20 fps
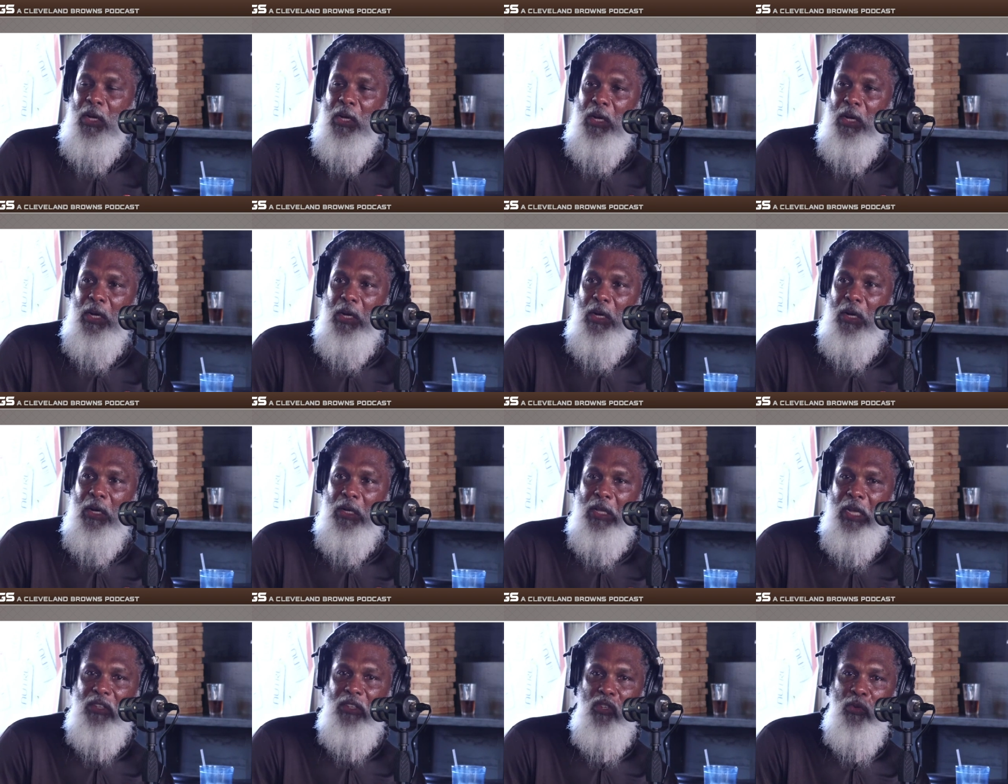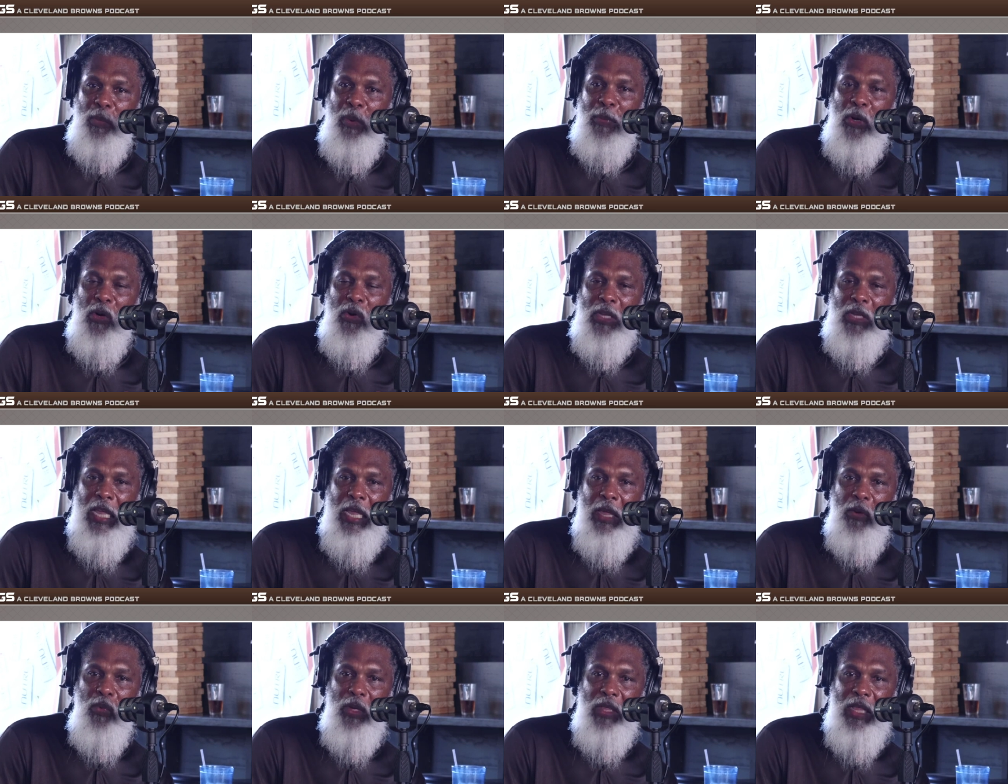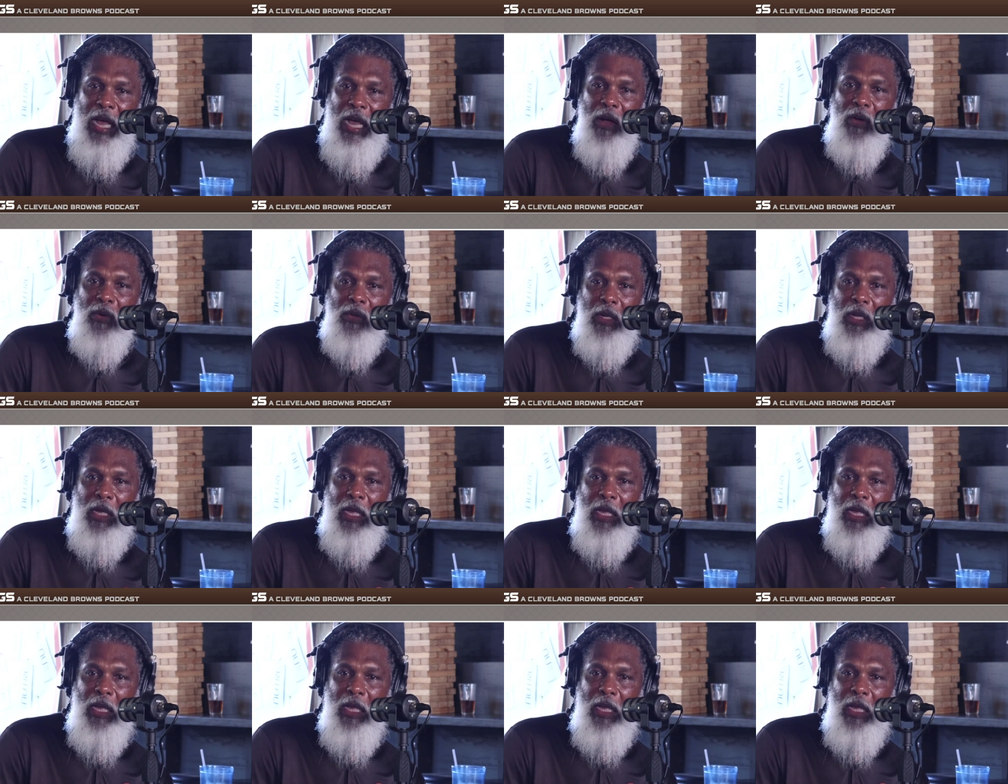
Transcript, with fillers: uh, that Super Bowl game without